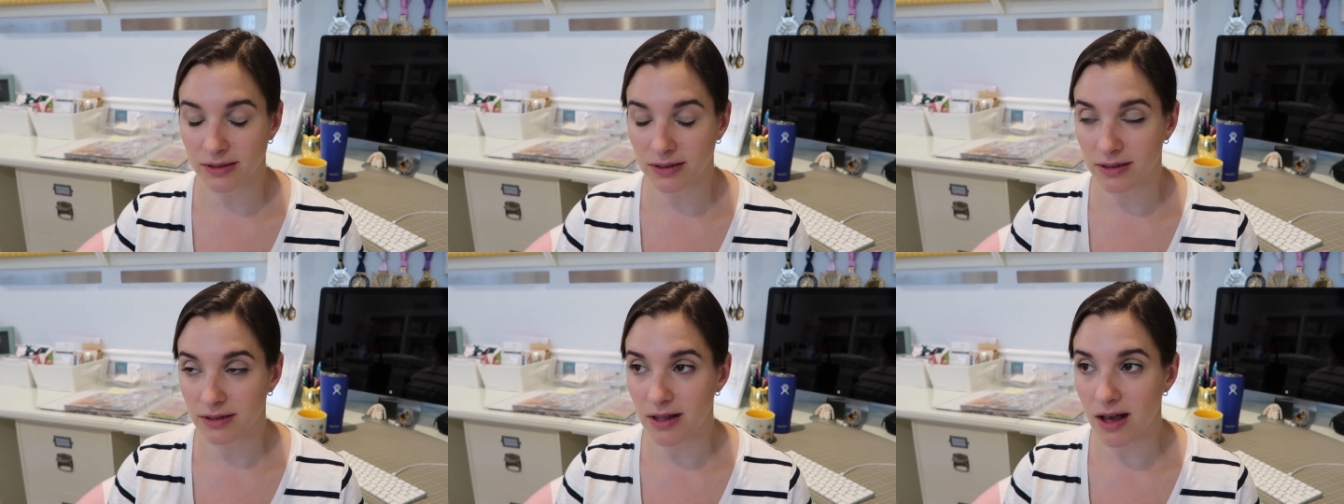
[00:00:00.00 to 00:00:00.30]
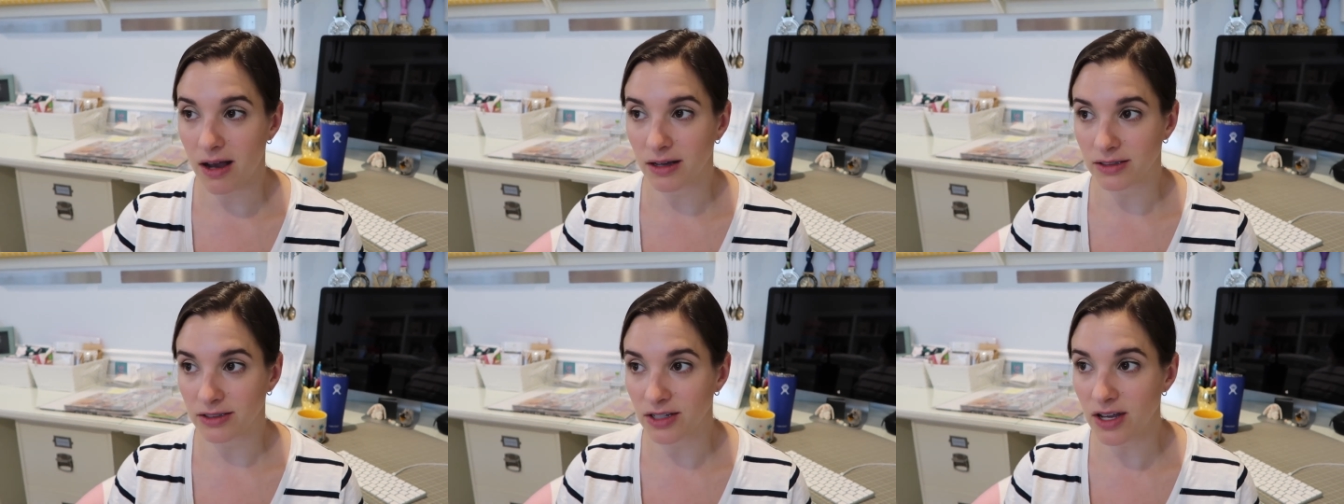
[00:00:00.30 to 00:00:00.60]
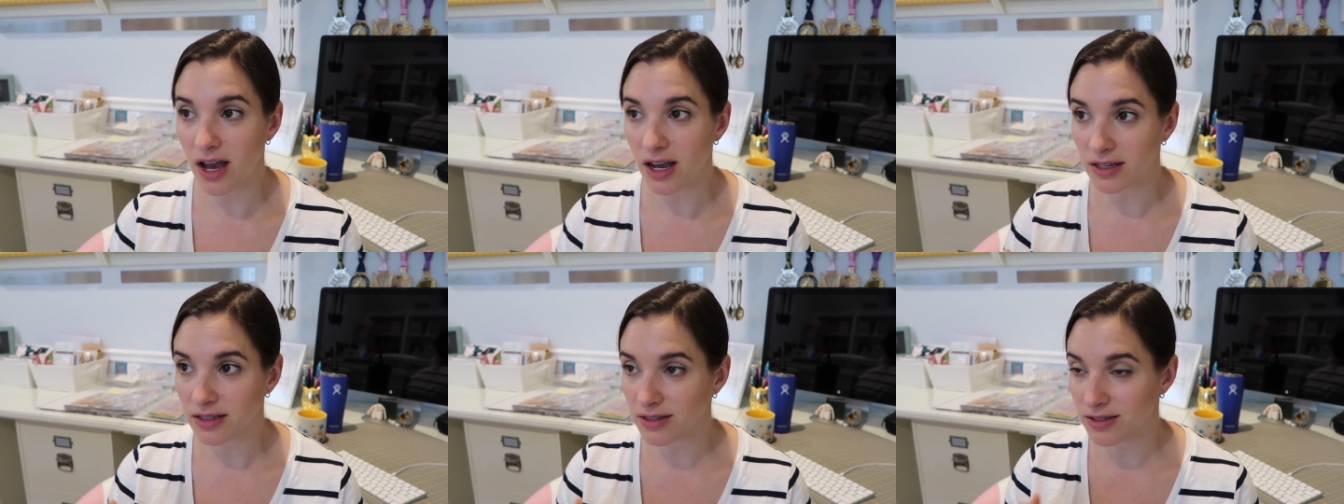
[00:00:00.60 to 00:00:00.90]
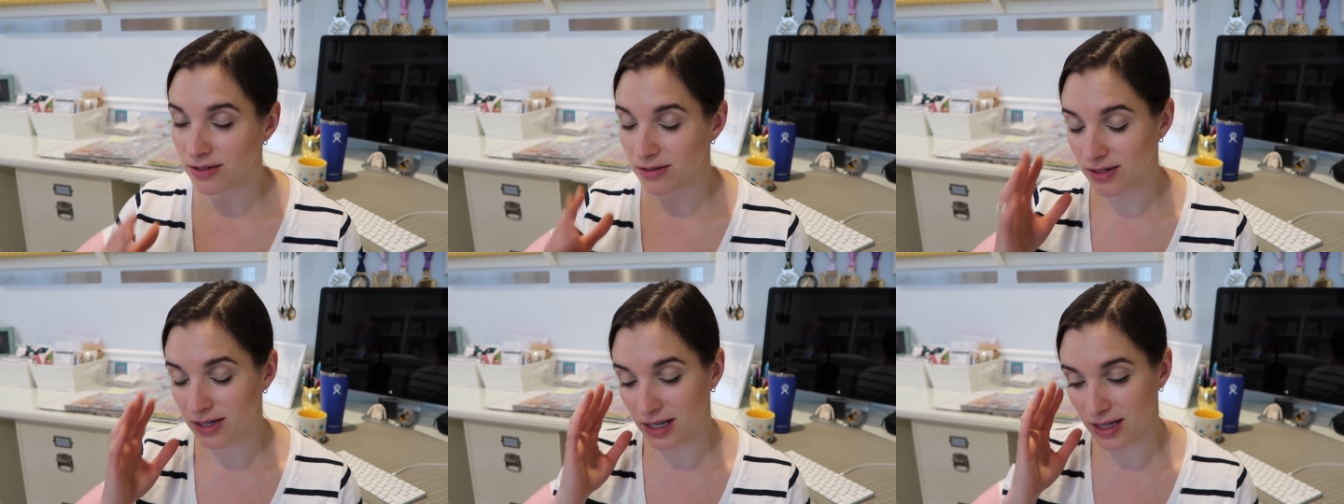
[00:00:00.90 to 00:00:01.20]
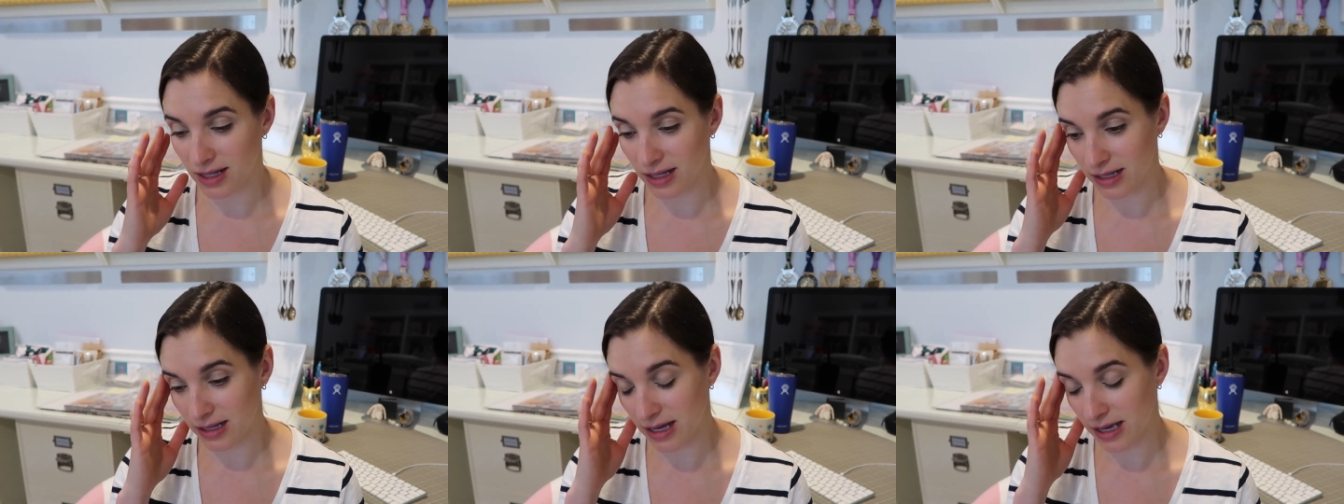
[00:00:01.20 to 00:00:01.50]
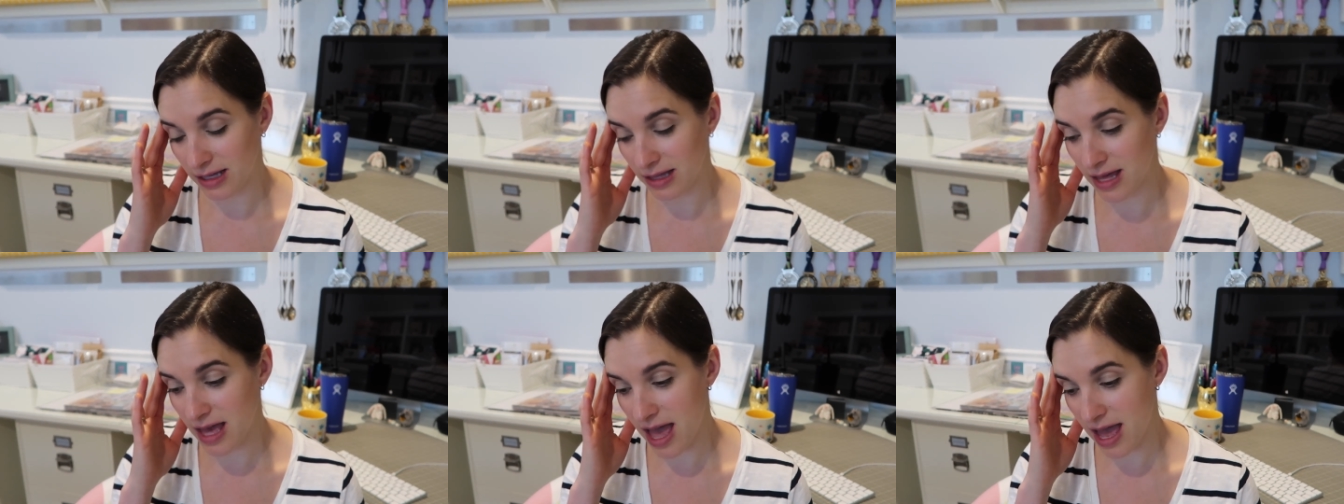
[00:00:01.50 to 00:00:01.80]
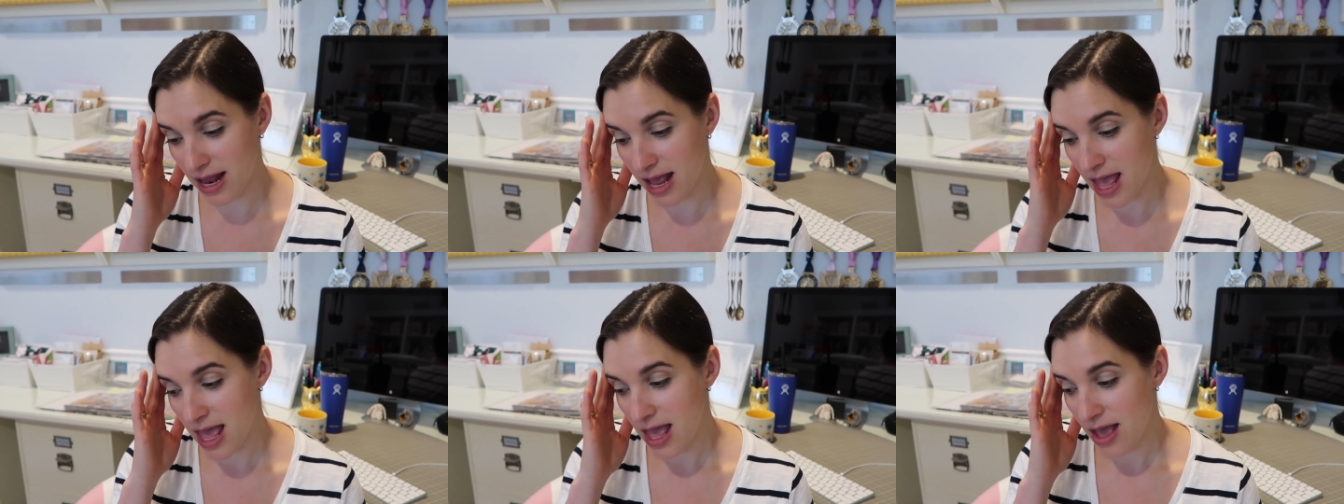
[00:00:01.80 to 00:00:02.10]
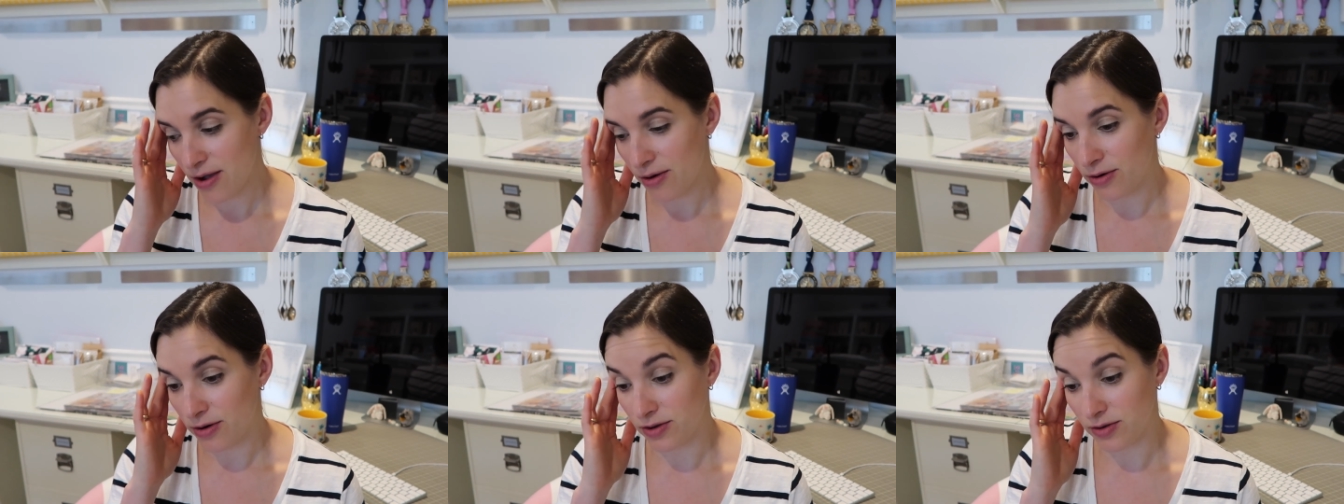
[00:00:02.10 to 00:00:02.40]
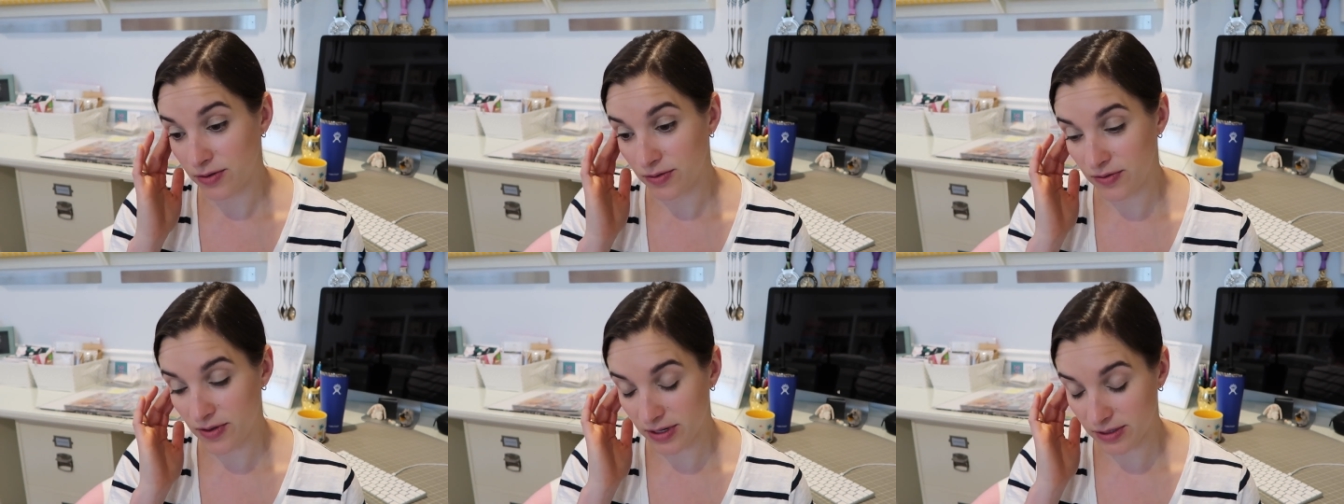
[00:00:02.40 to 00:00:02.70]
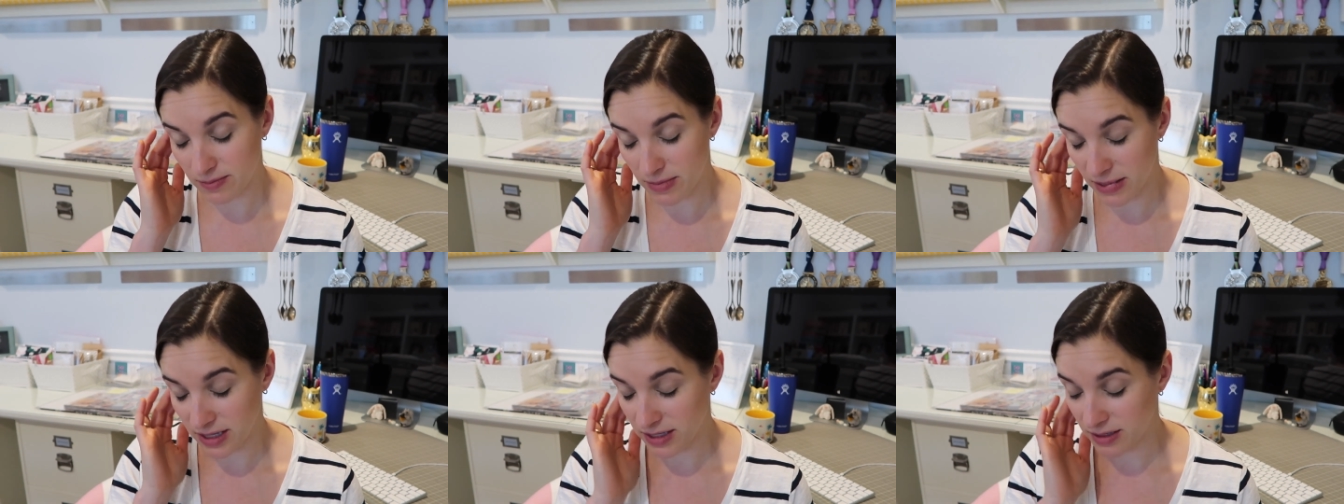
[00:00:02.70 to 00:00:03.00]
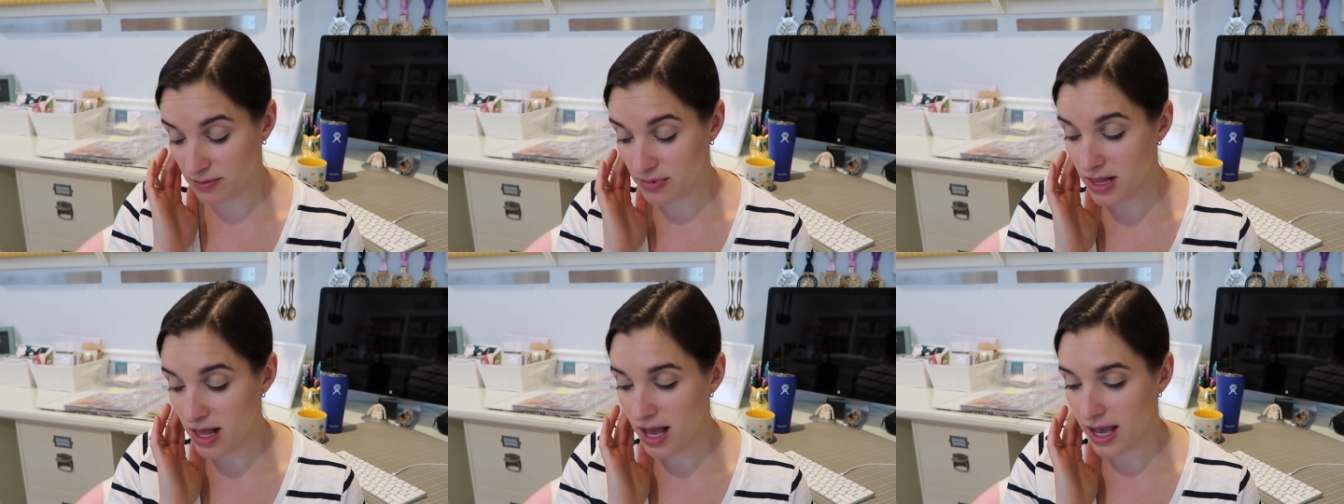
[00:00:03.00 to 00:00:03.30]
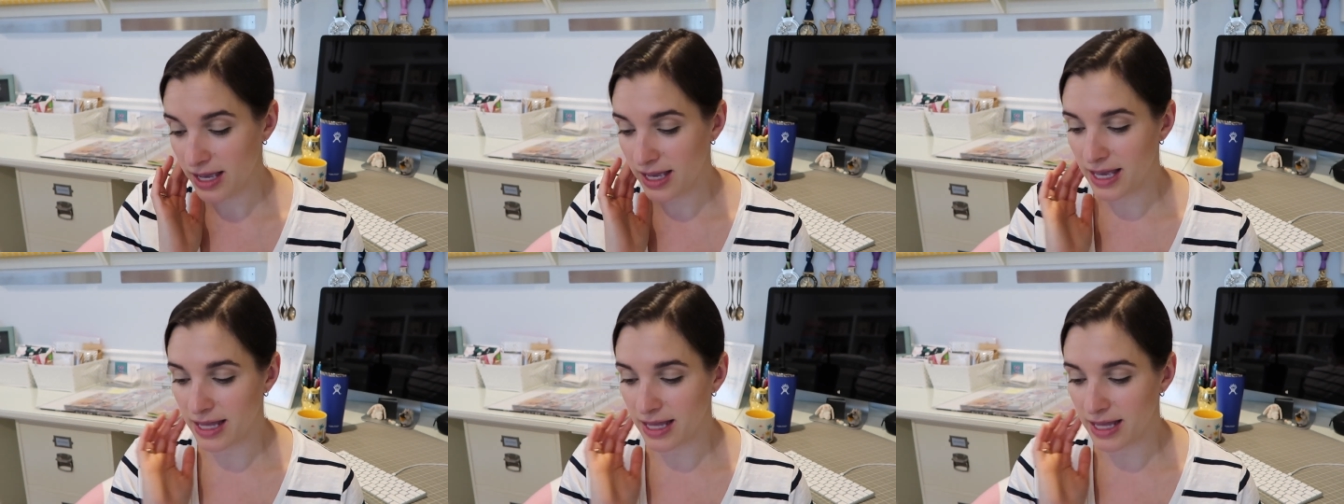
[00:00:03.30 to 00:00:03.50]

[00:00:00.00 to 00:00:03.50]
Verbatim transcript: clogged ducts or anything like that, or to affect my supply.